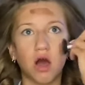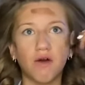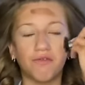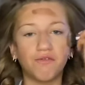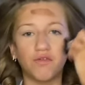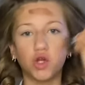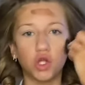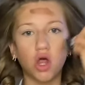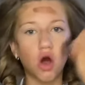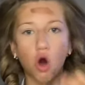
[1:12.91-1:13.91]
a
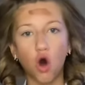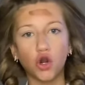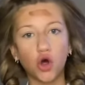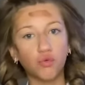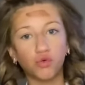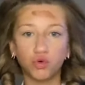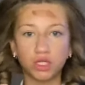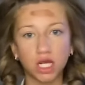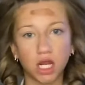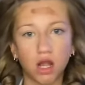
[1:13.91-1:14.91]
full on
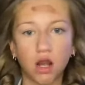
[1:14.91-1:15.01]
routine.